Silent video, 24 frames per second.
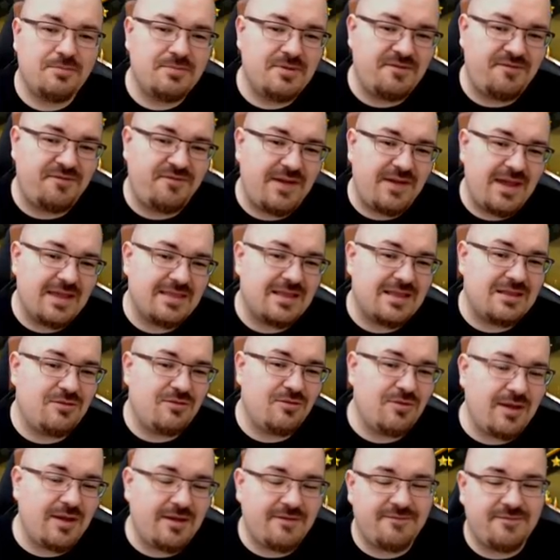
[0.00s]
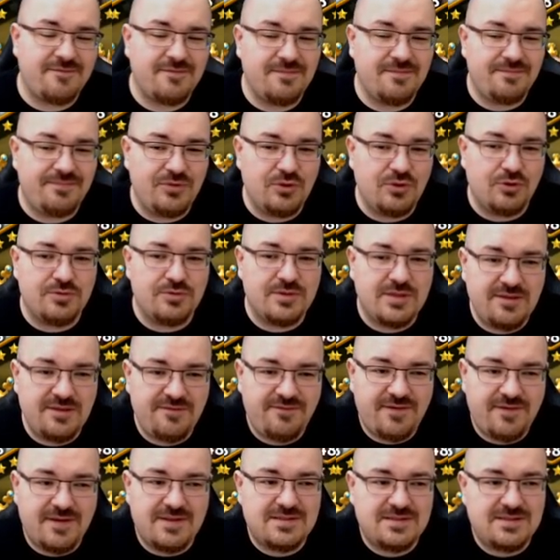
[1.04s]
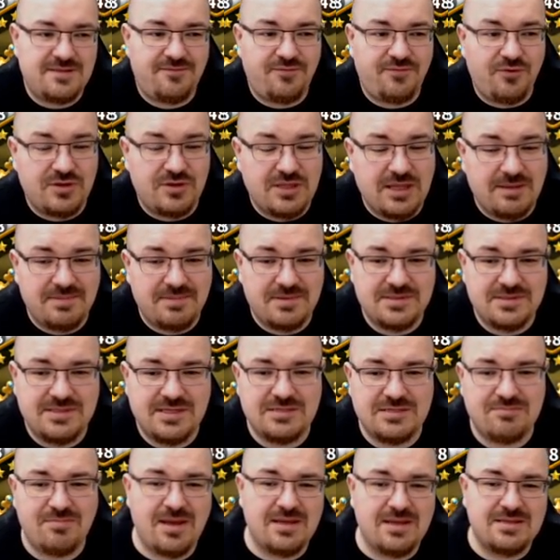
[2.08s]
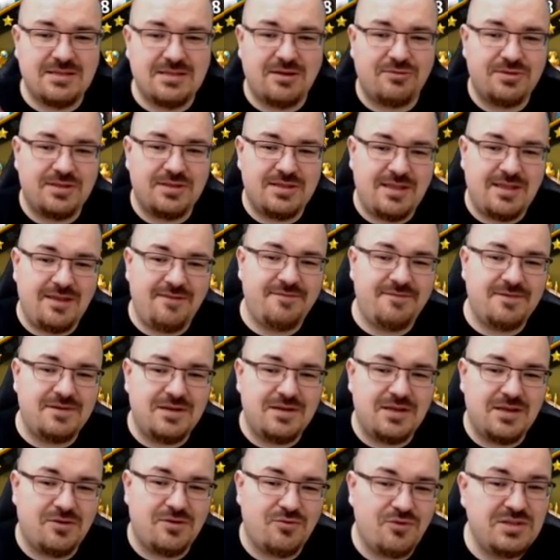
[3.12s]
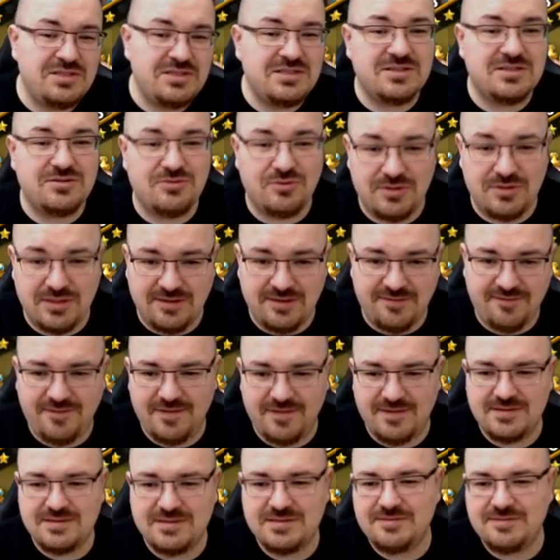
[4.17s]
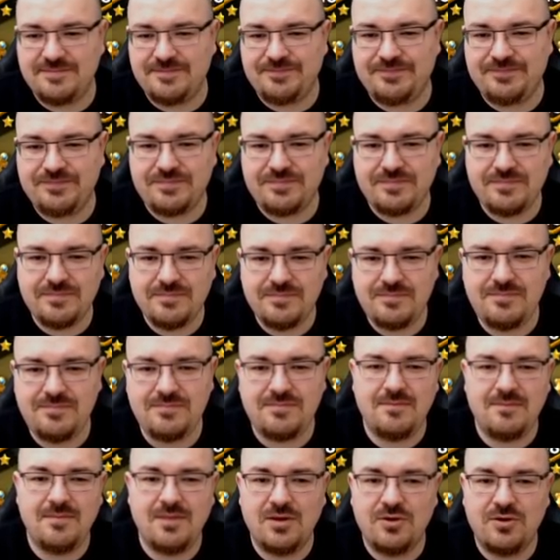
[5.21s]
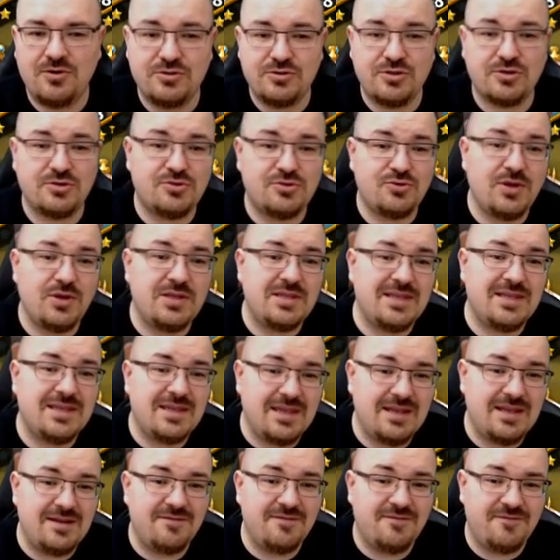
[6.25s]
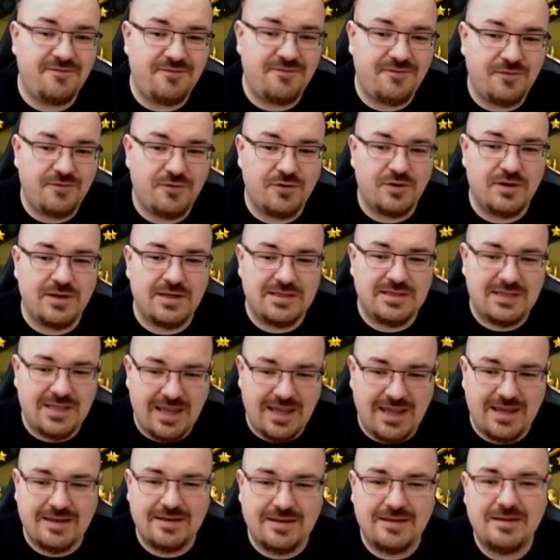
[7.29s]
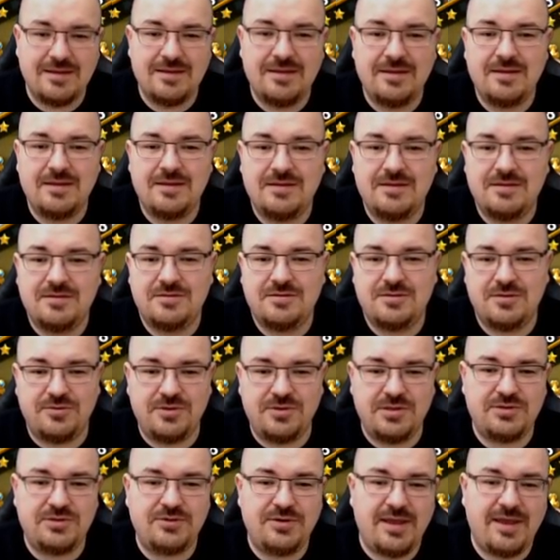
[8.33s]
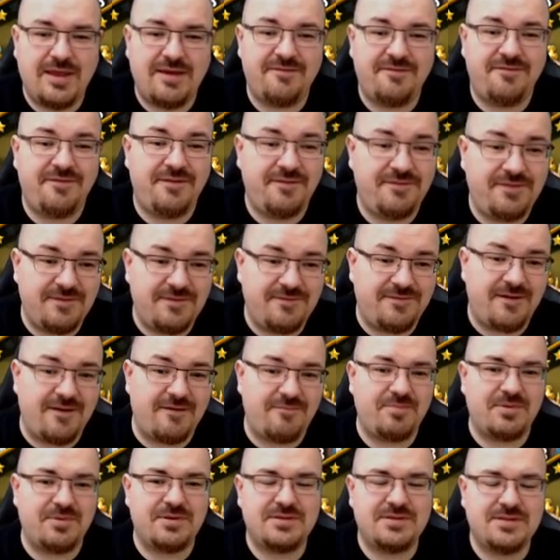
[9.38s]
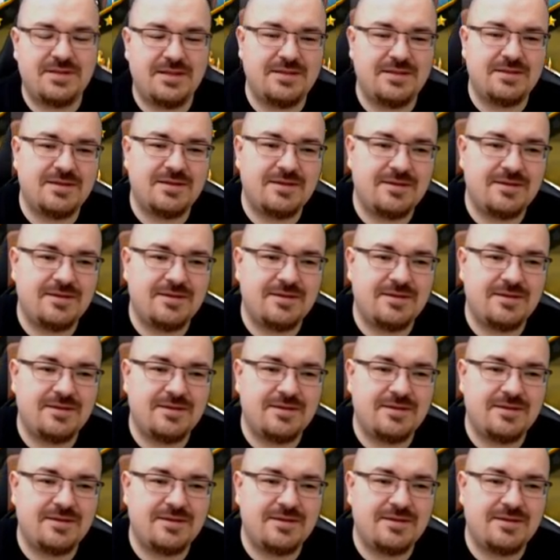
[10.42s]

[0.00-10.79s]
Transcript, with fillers: of the fact that you have no defense, if your double C is maxed out, it even decreases your defense because you're trading in for attack. So you literally have 55%